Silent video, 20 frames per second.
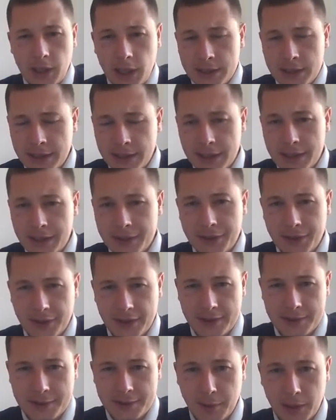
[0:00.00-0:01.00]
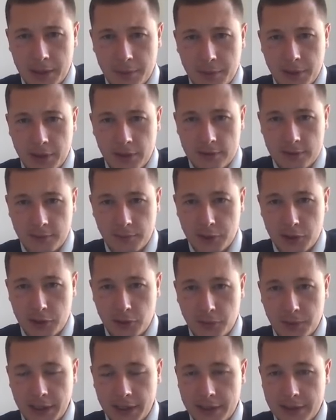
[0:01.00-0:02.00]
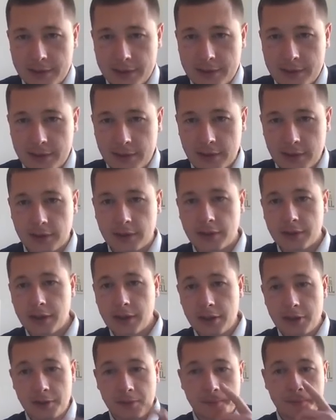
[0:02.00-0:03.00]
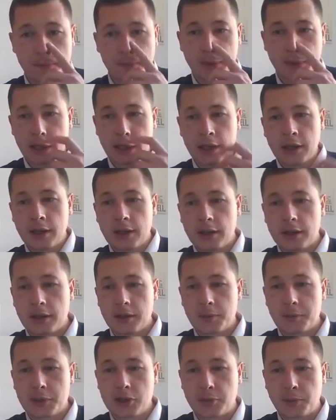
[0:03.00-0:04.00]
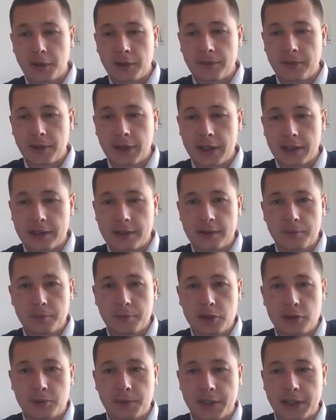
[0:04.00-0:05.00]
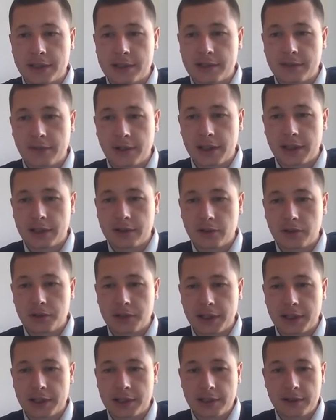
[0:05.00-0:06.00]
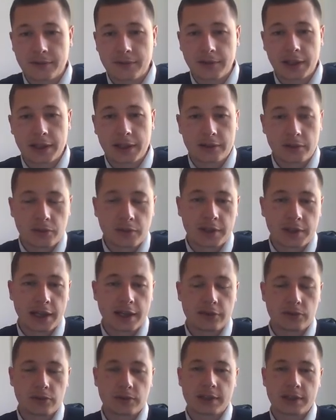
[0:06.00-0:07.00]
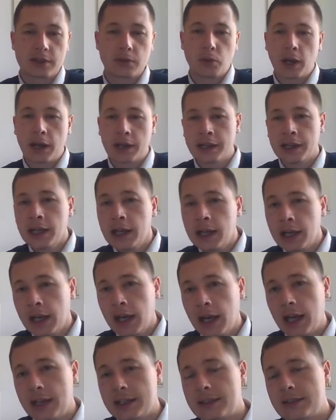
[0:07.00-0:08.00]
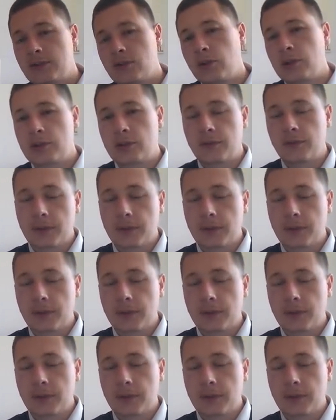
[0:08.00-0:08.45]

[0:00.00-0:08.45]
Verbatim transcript: Taking here is bad because of bishop takes here. Bishop f8, bishop takes f8, rook a to c1, and a sort of